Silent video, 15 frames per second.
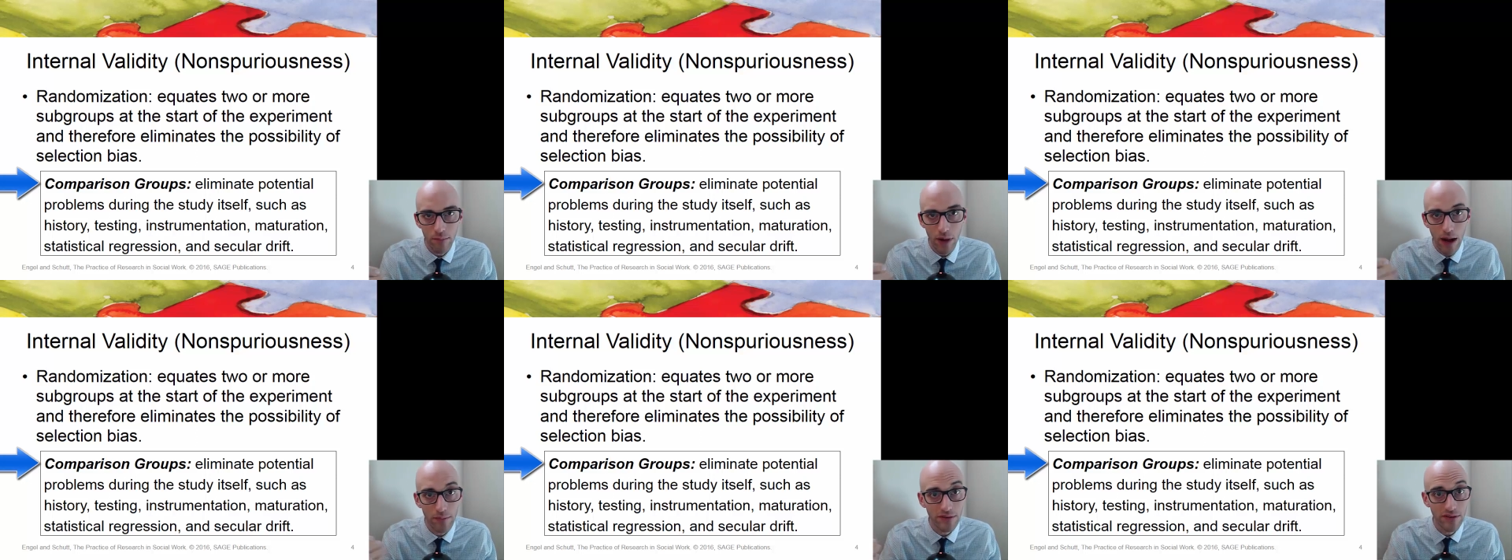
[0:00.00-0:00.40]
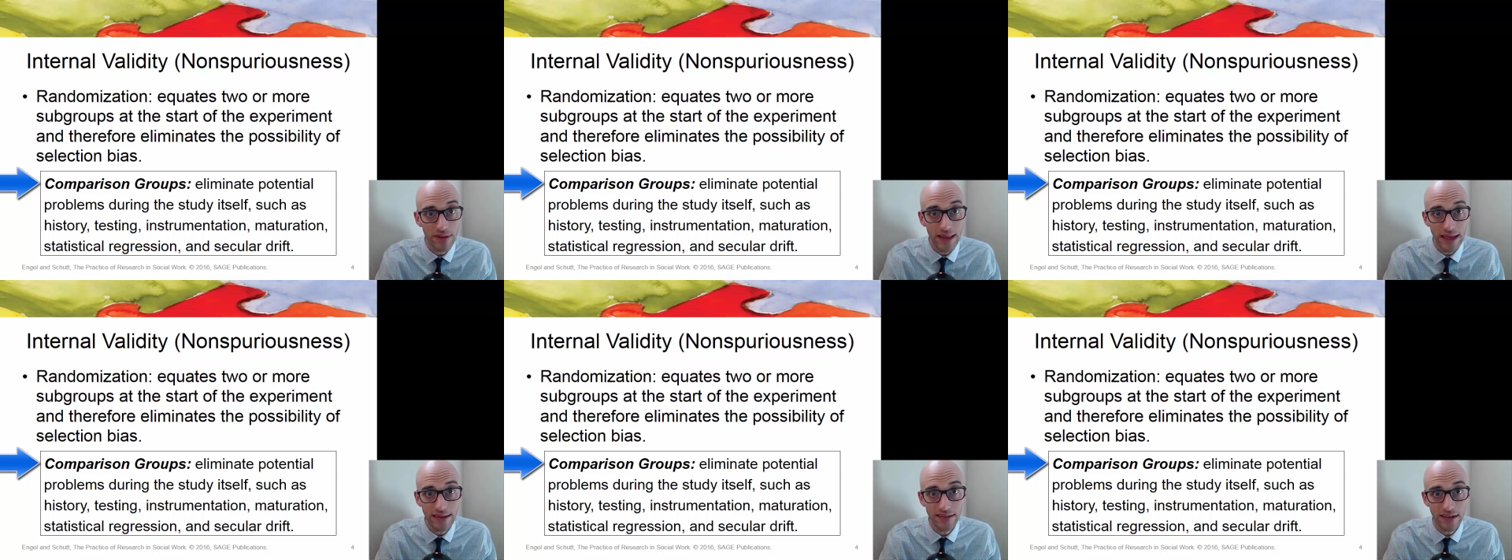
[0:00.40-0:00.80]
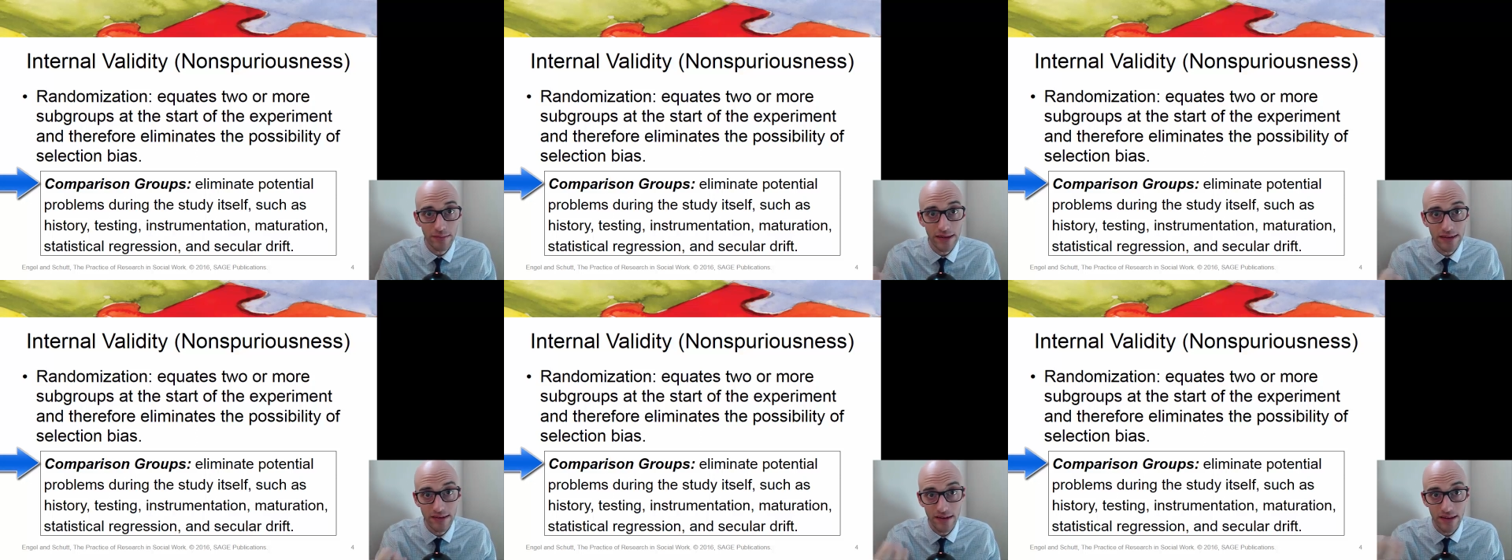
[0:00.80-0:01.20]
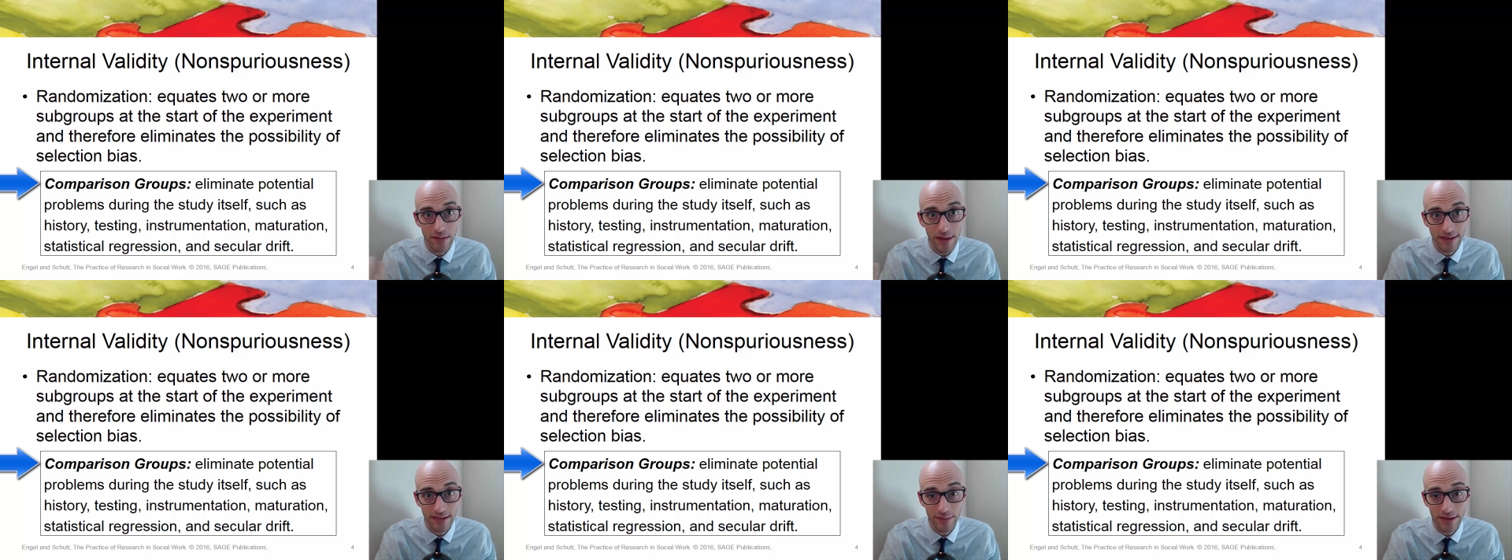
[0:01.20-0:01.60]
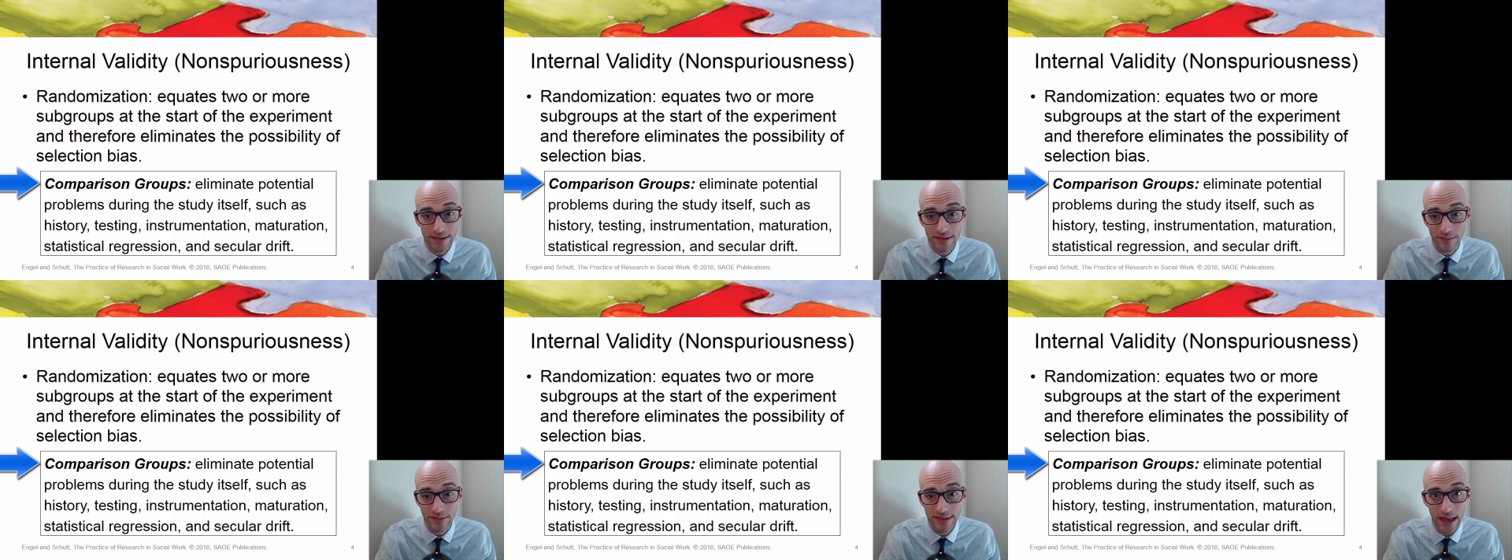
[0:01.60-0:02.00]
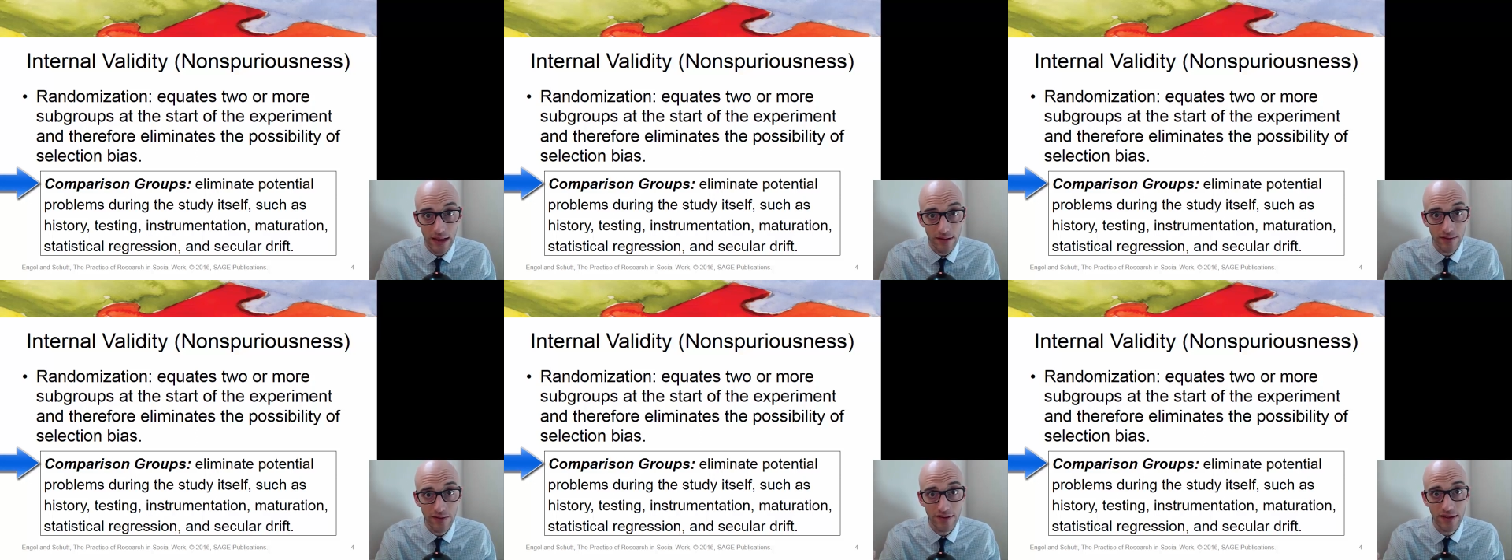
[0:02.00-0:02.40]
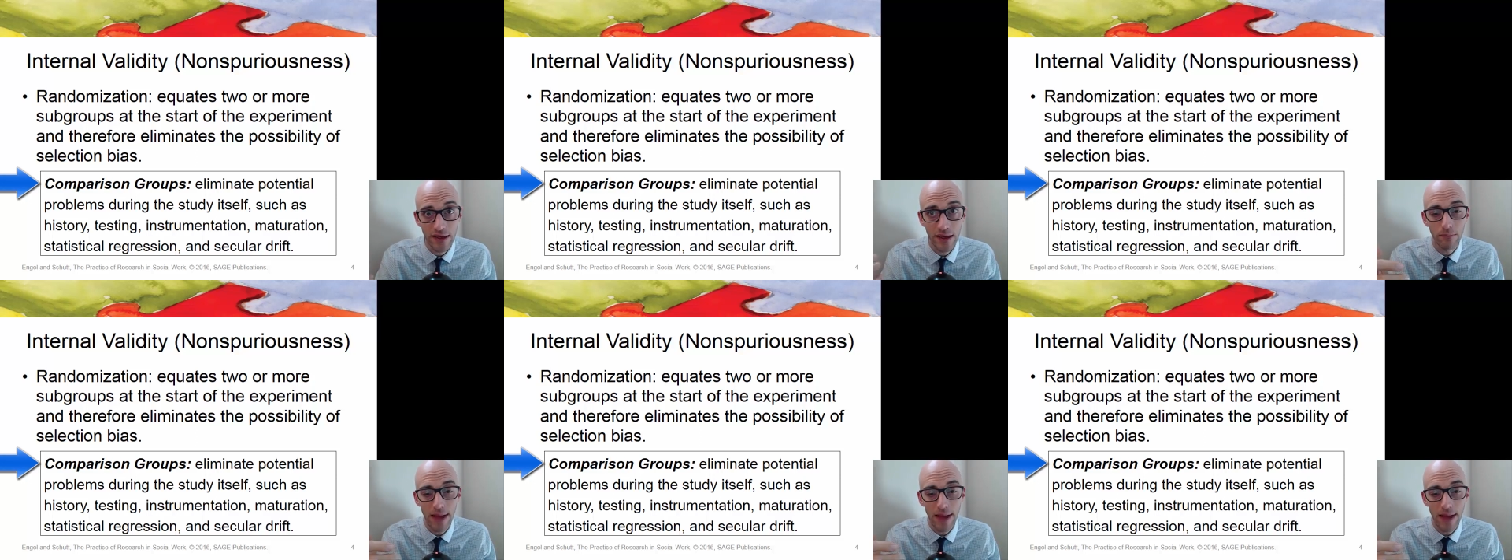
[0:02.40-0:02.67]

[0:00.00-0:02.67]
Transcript: problems with the instruments or the measurements themselves.